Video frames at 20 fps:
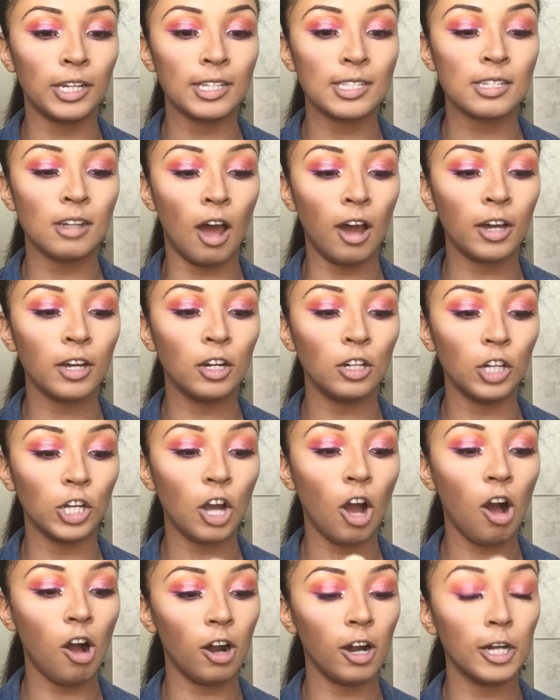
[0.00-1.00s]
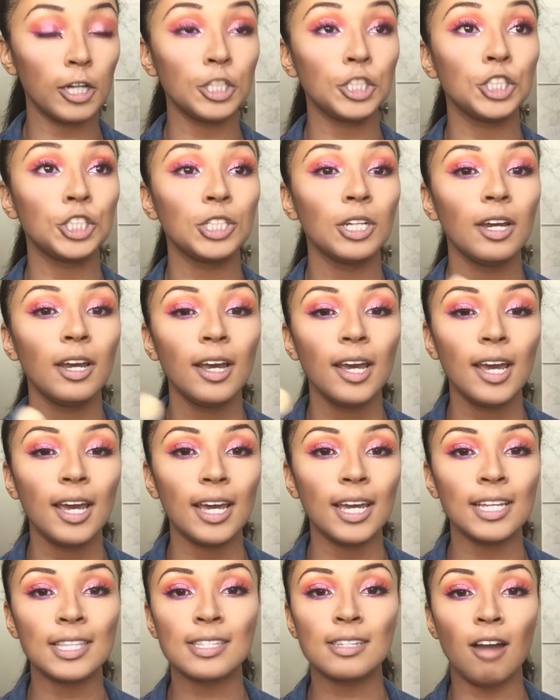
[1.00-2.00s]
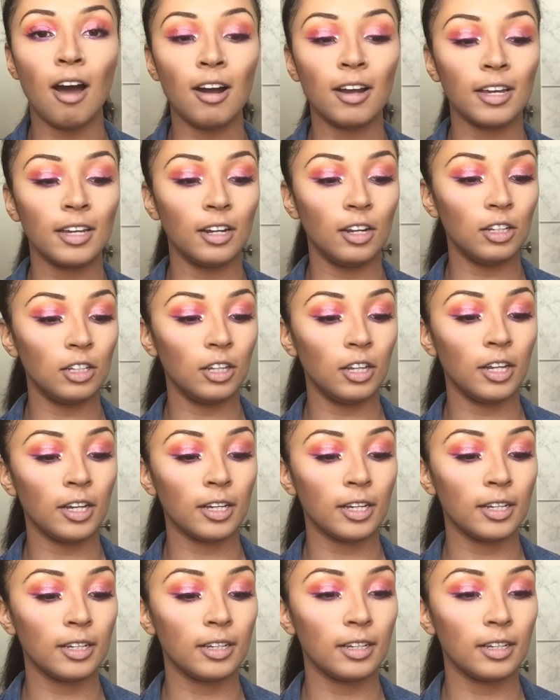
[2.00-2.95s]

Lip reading: It's not gonna look harsh. It's not gonna look